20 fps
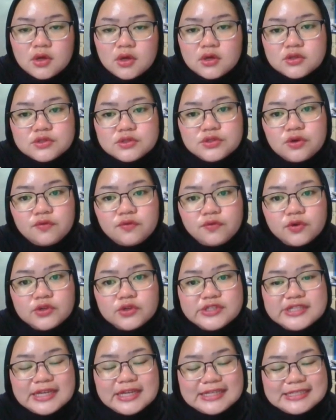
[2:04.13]
So for
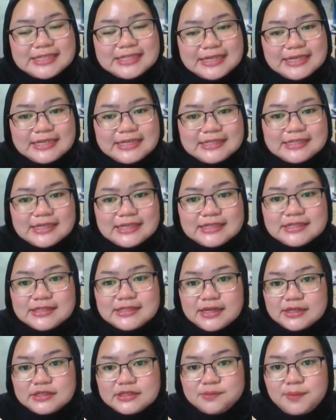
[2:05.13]
settings, it
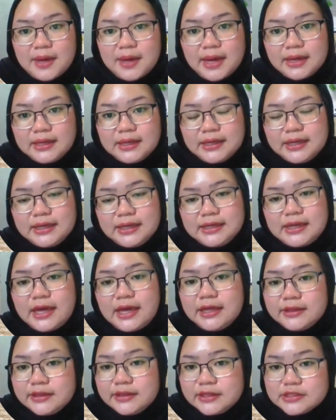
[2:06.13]
sets back in
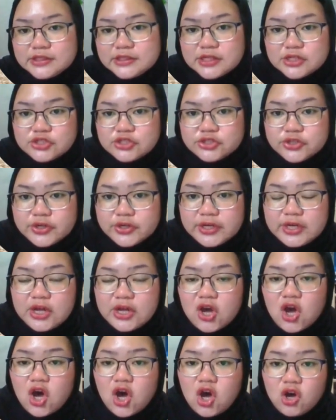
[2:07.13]
18th century
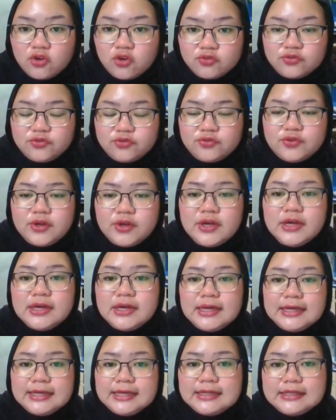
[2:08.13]
of
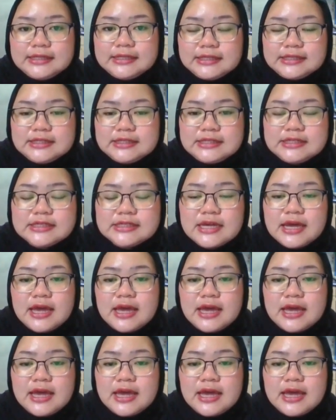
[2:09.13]
England,